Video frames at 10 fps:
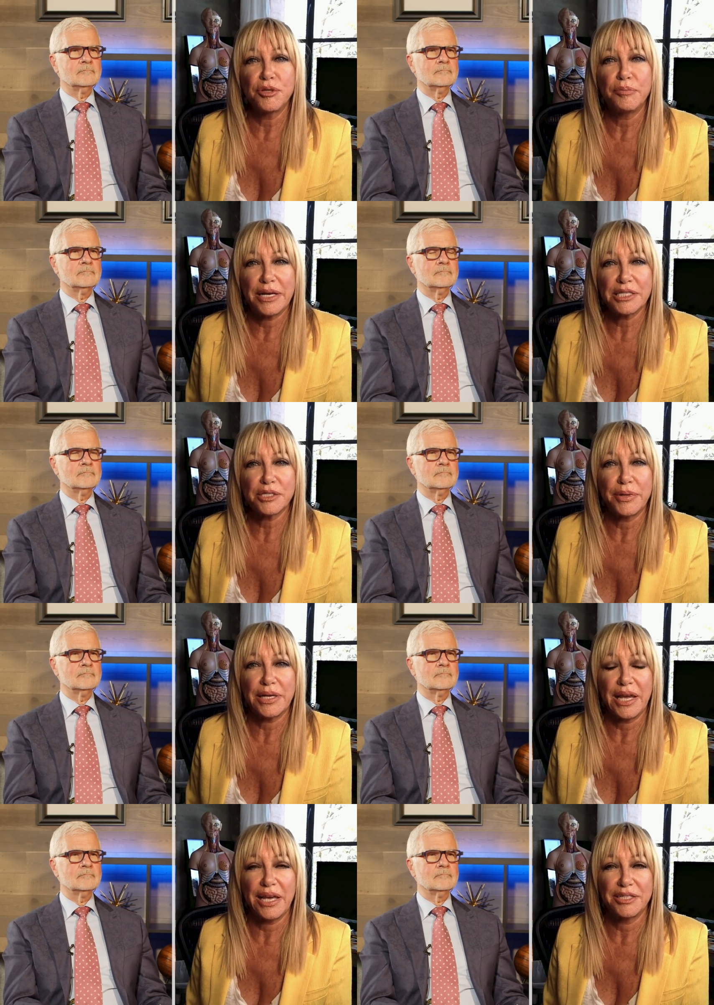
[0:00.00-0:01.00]
Speaker 1: the best we
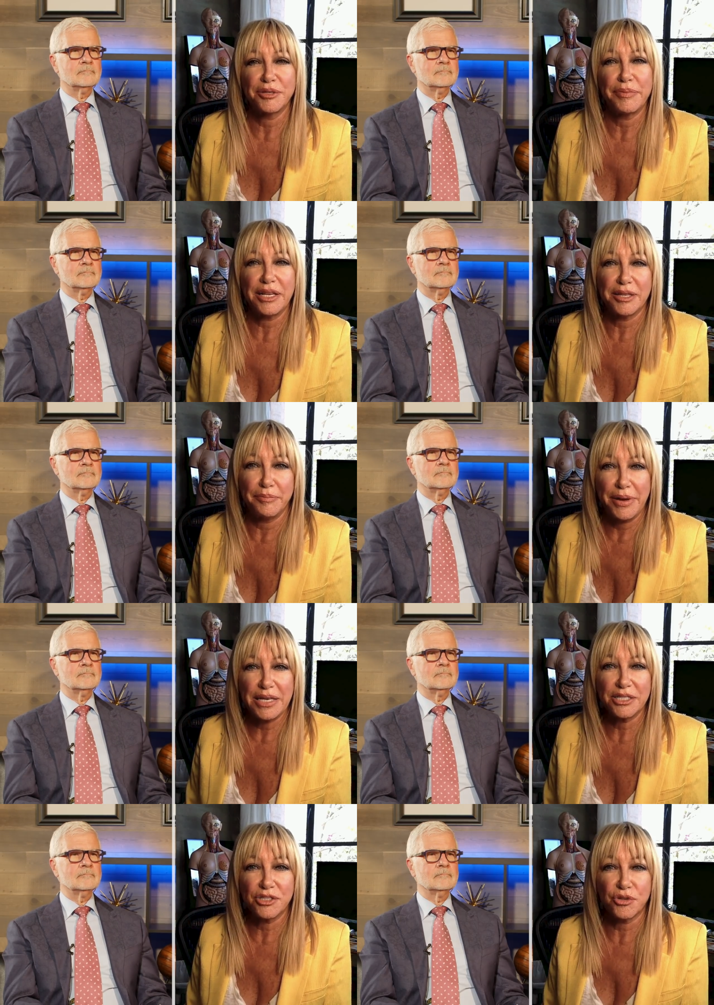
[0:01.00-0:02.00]
can to make the
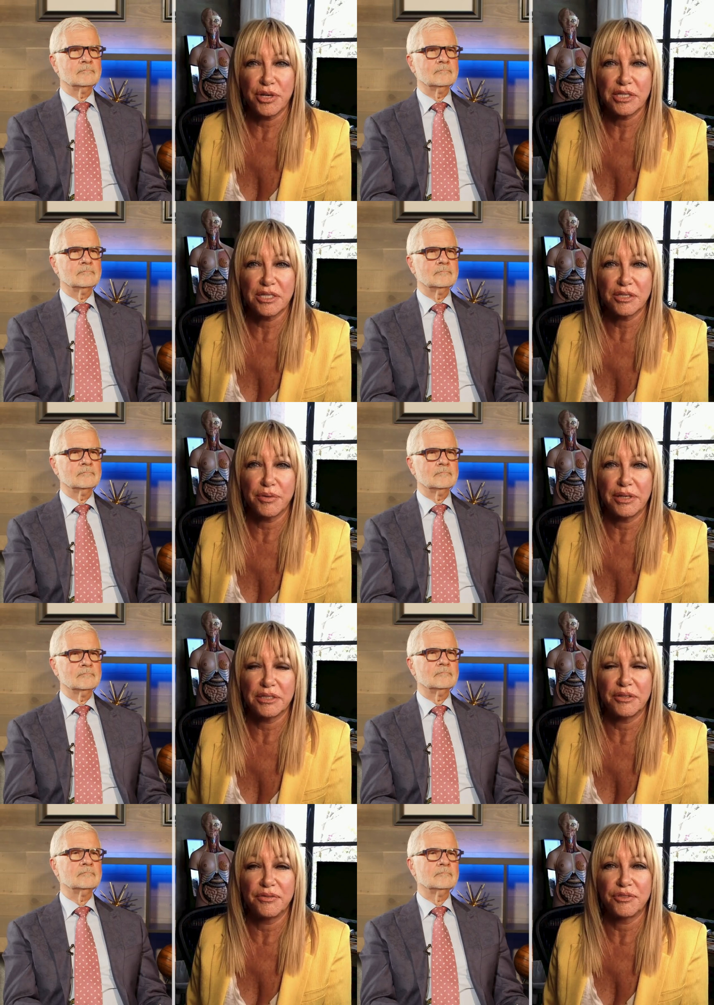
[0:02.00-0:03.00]
best choices
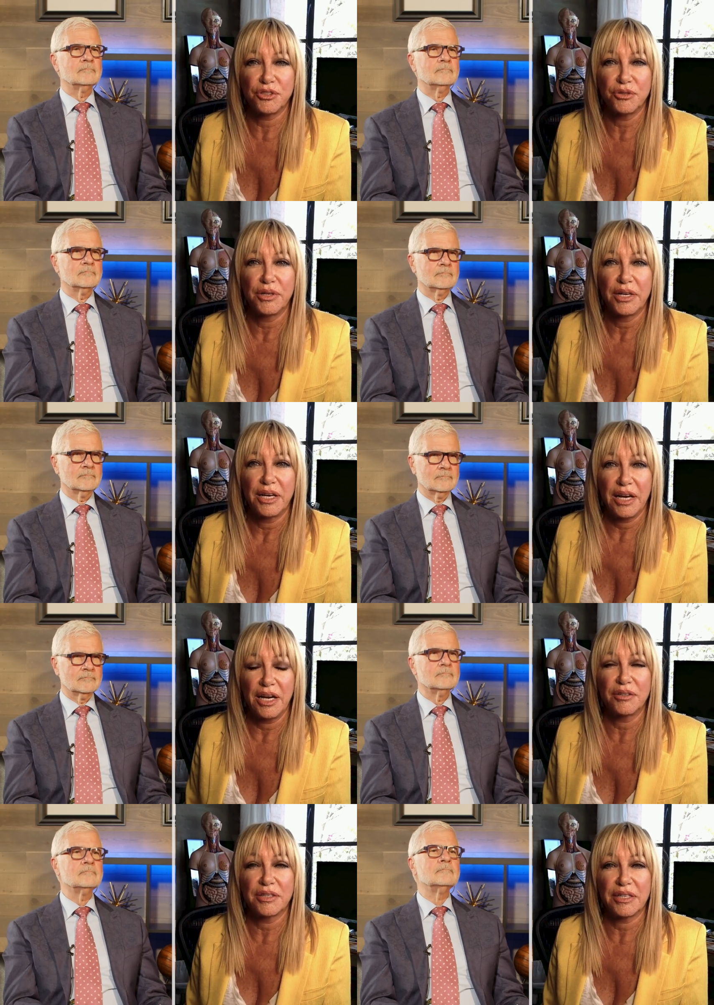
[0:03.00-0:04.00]
relative to
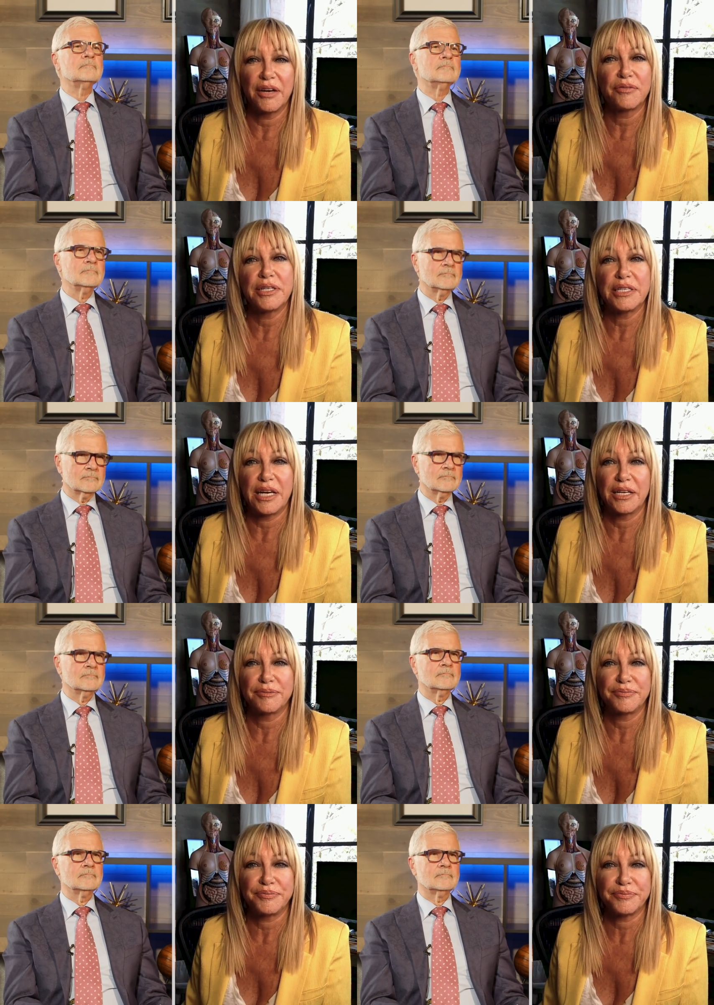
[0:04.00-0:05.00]
health every day.
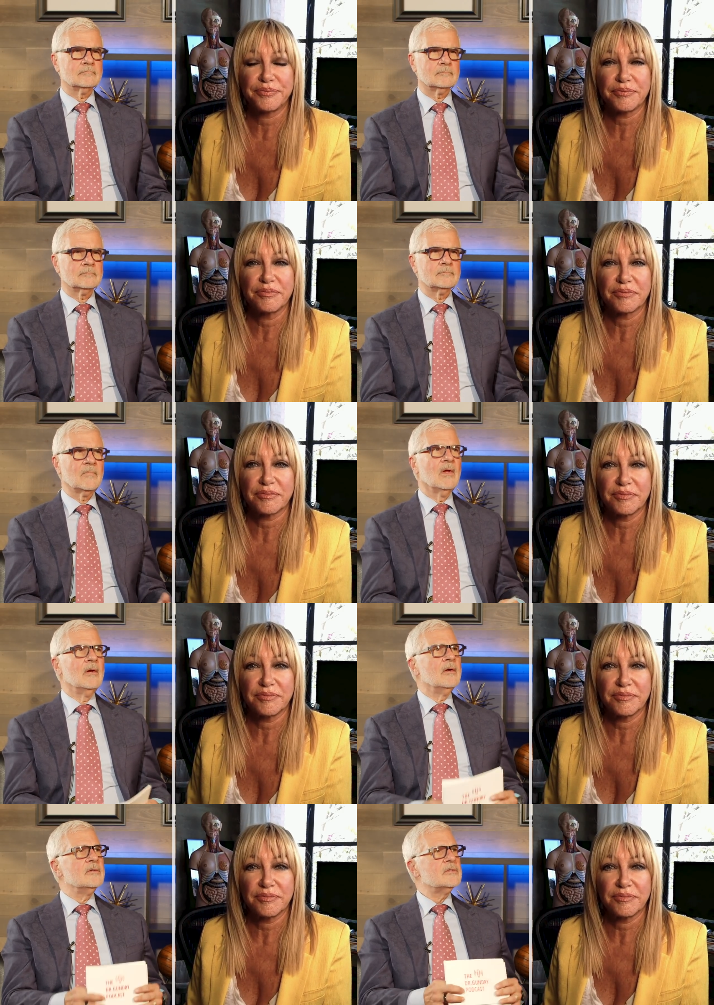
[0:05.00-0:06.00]

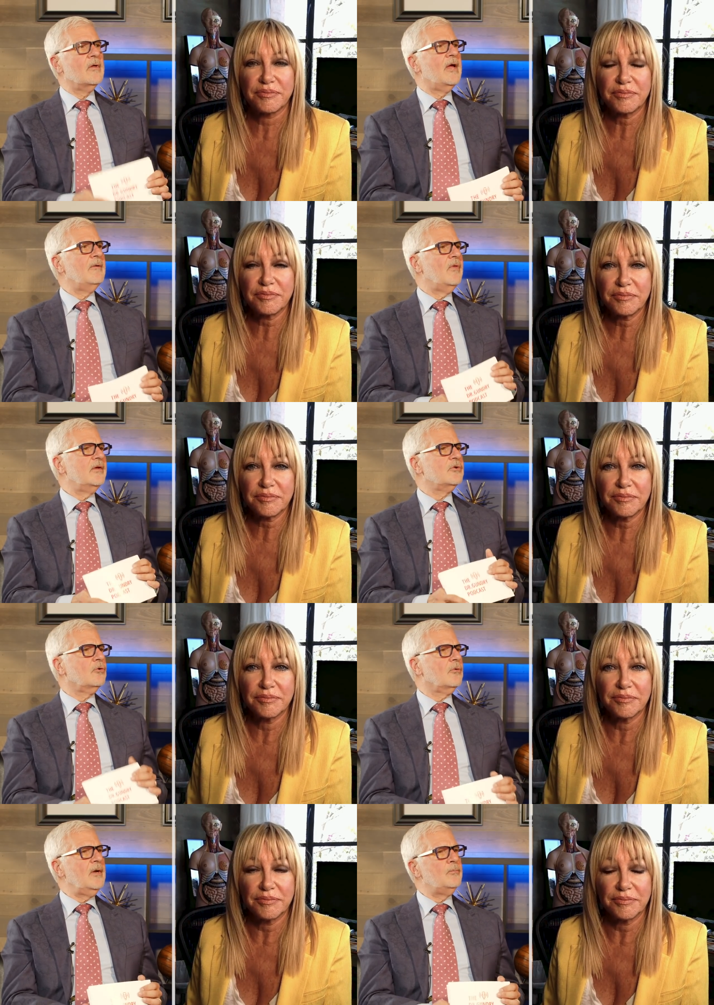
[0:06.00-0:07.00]
Speaker 2: So that, that's a
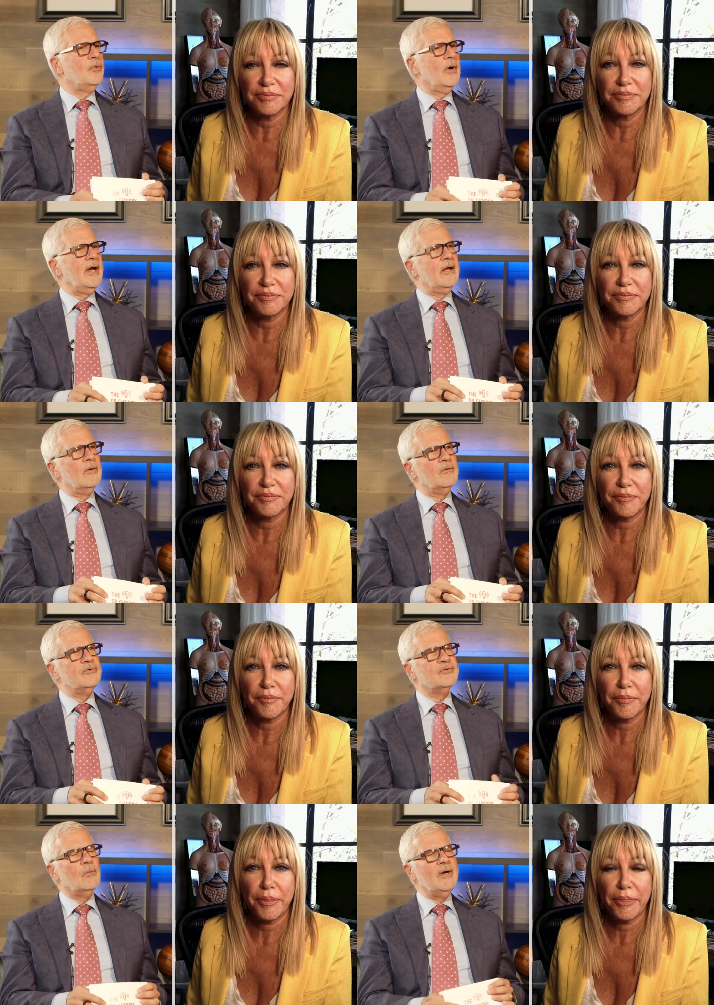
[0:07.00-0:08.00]
great point.
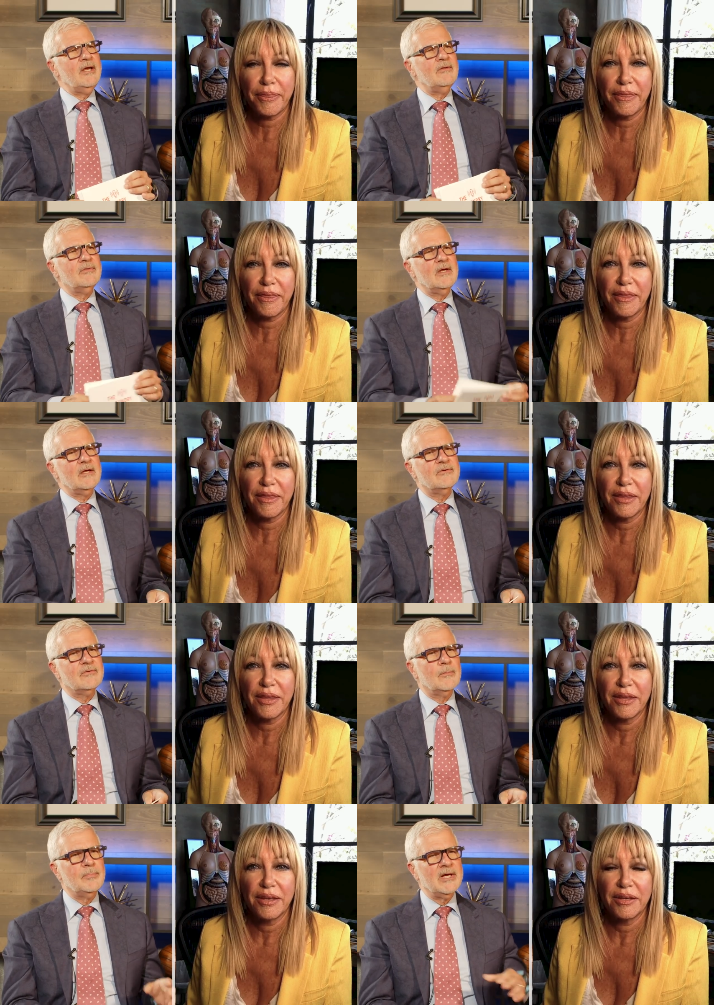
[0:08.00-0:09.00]
Uh, so what do you think
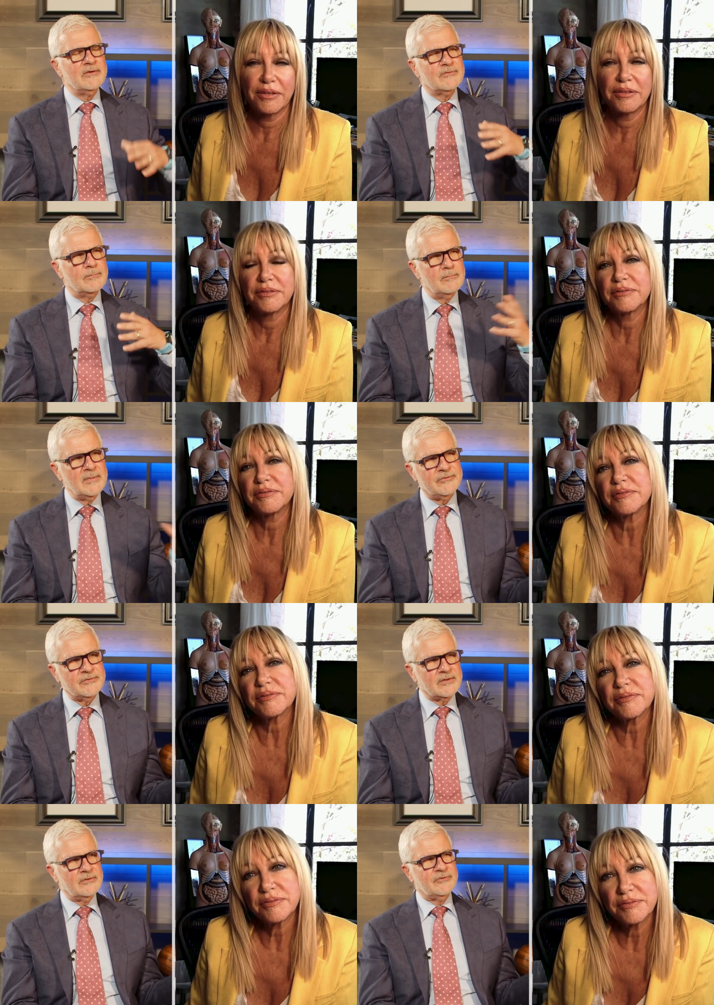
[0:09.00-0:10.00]
is the biggest
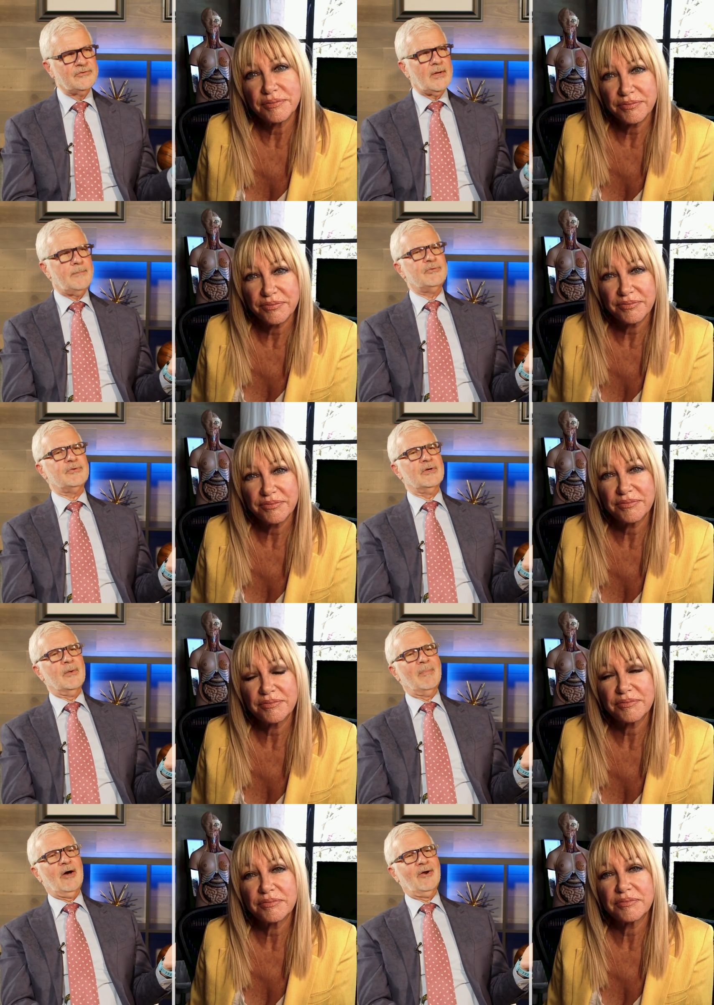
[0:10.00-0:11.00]

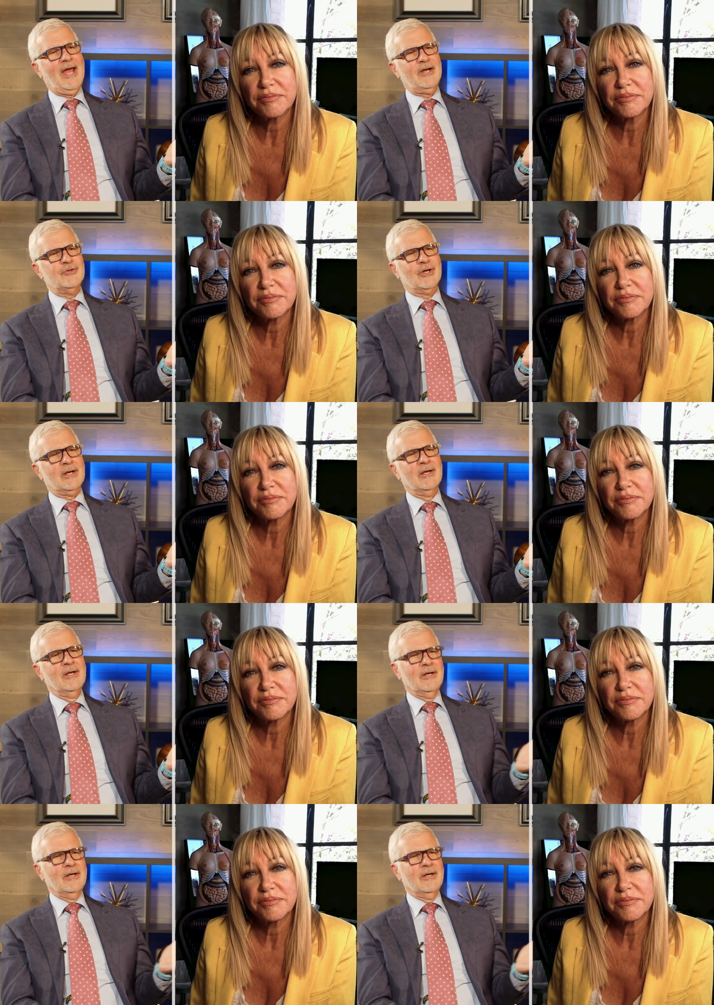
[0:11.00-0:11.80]
misconception about aging?